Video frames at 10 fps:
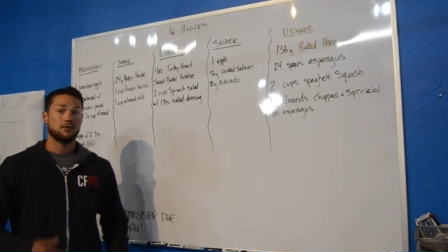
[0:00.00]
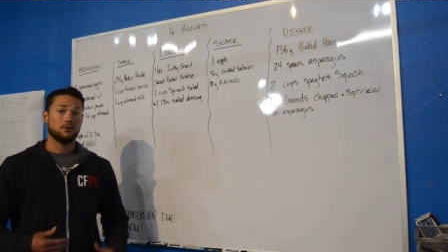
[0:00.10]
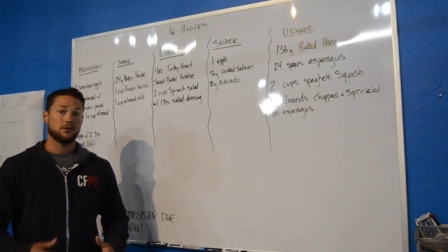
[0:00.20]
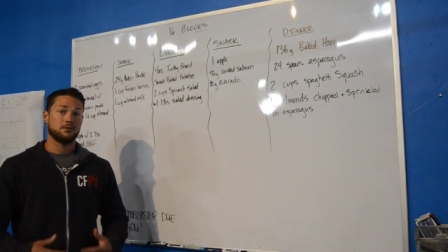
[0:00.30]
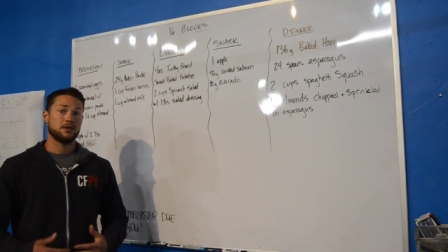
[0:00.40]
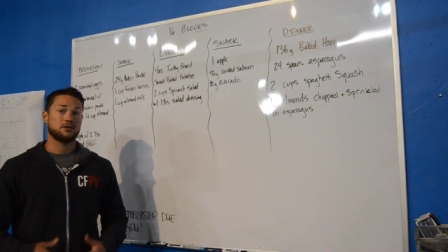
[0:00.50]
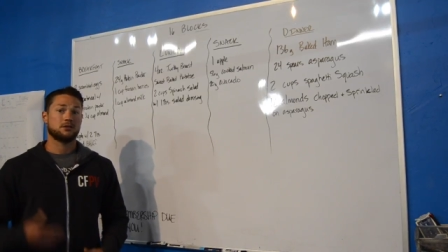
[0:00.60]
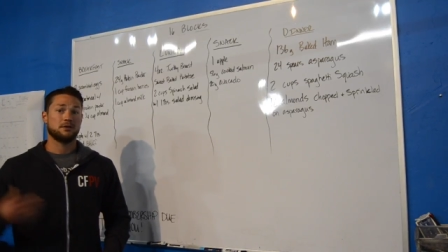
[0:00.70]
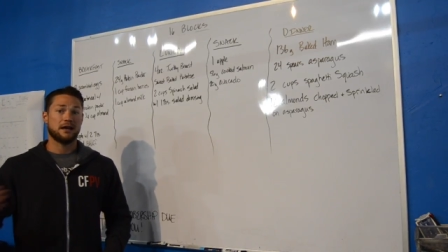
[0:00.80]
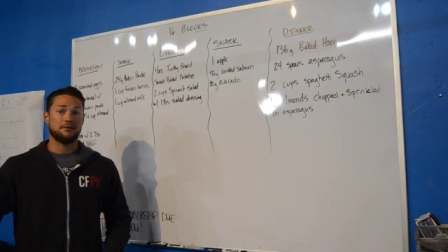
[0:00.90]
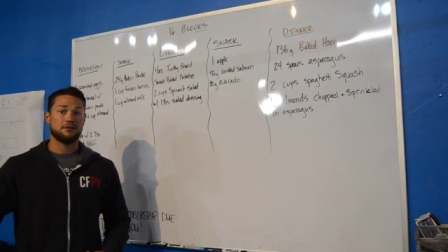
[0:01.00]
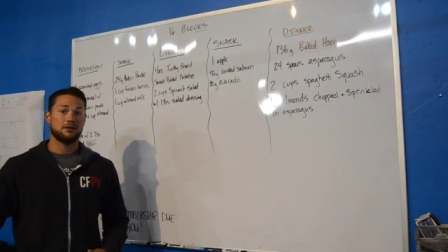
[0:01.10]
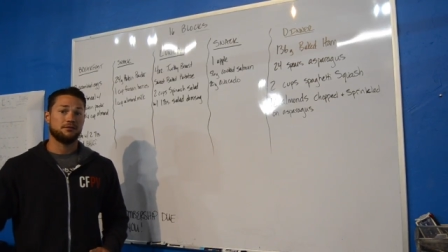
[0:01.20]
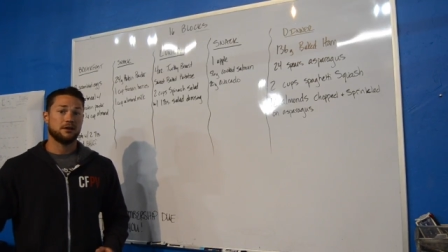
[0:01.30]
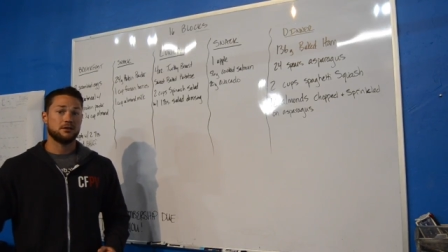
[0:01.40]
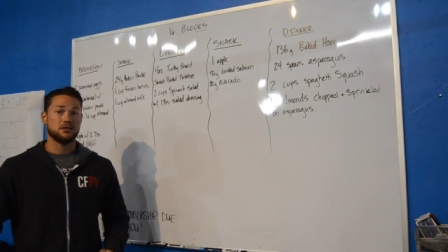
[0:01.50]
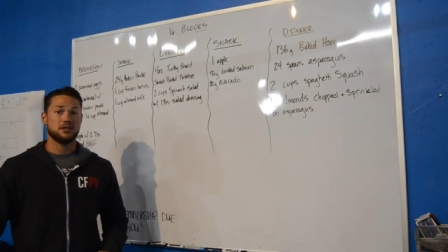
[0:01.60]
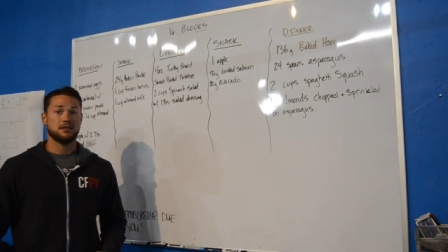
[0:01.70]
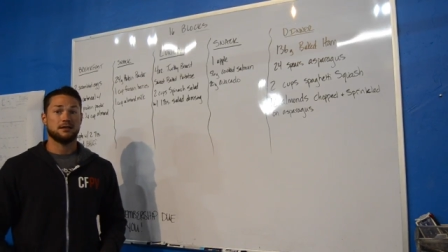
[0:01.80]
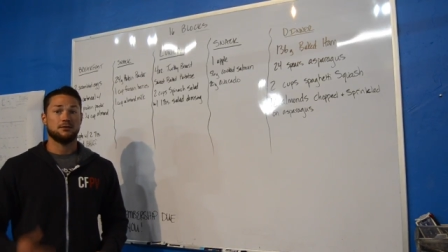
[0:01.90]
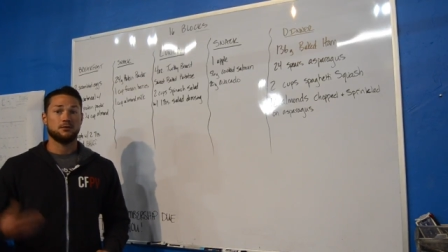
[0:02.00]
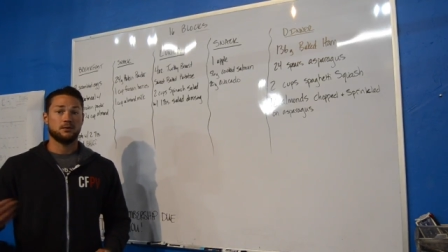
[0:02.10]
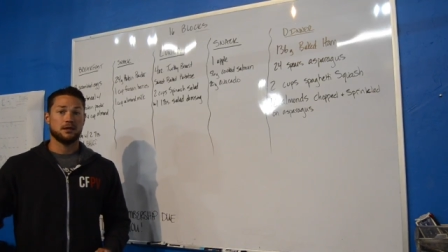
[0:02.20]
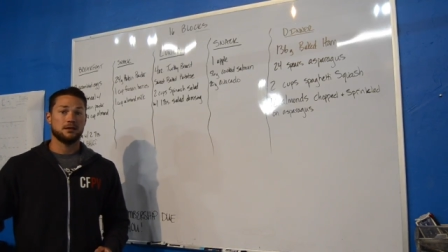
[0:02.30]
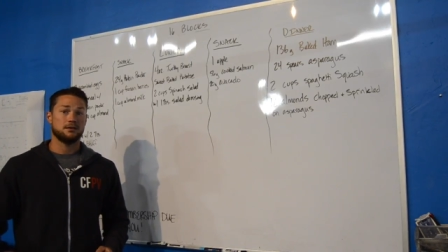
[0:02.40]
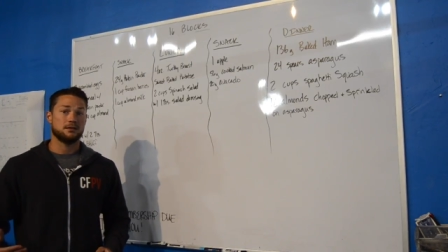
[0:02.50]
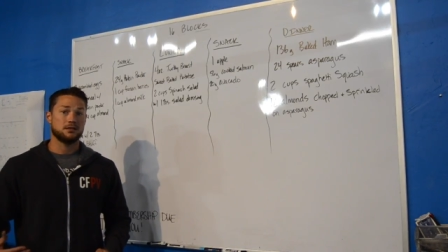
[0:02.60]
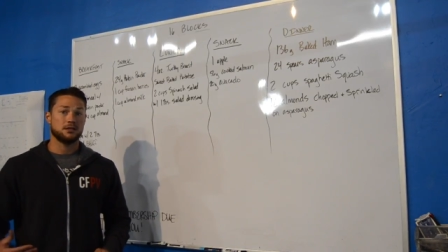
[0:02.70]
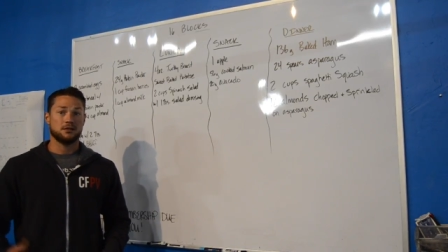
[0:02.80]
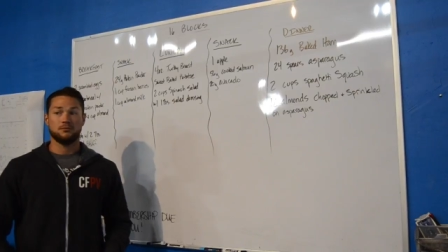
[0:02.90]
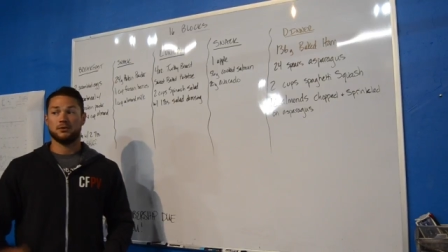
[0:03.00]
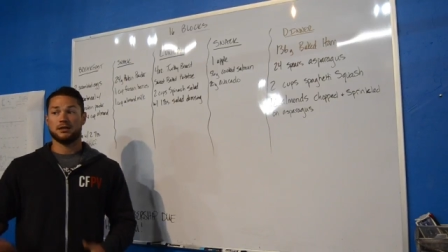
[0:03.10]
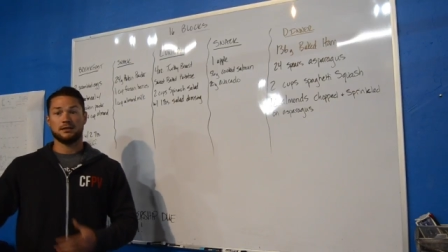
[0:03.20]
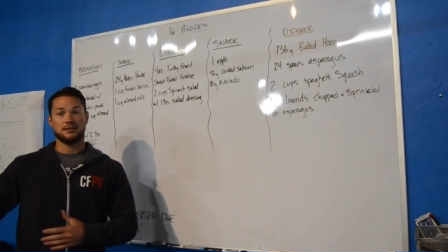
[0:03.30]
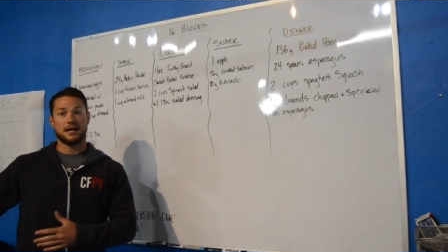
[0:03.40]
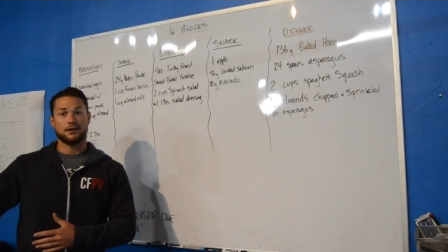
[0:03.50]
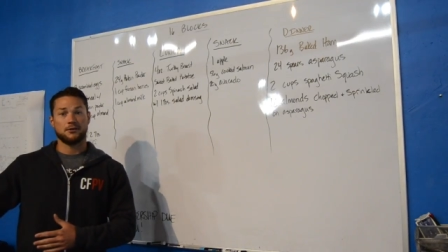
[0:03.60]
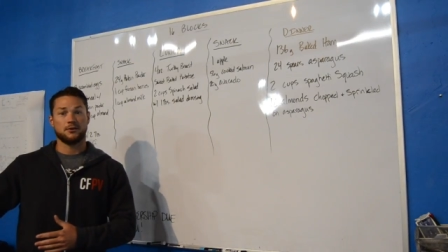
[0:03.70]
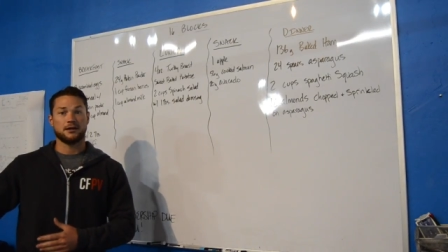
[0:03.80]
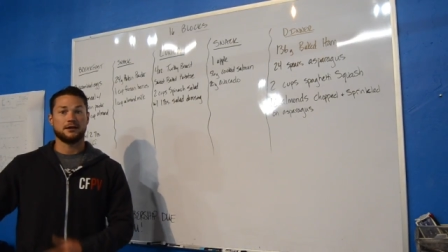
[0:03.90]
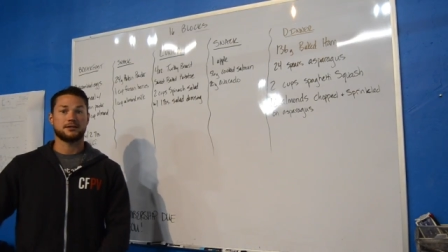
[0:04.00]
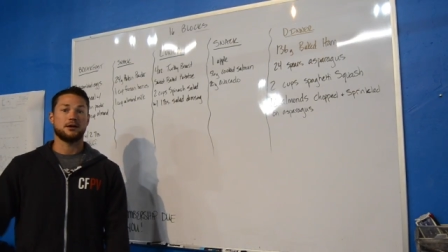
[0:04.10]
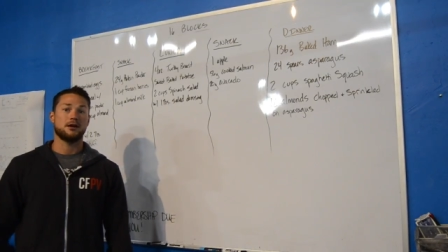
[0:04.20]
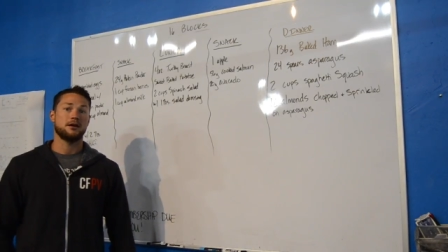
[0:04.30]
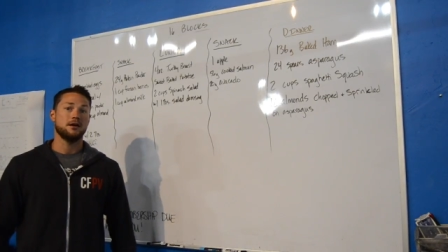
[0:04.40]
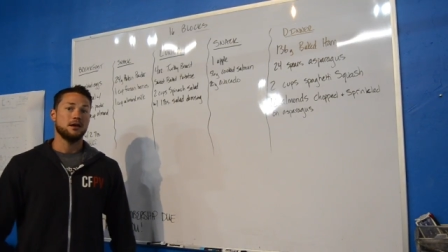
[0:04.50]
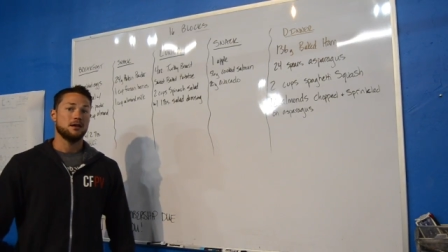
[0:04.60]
We want to make sure we have enough energy that when we get in the gym, we can attack our workouts hard